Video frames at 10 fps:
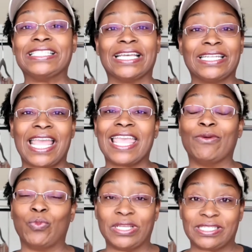Sunday
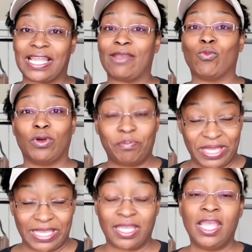and Wednesday will
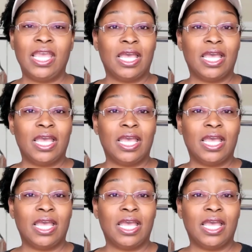be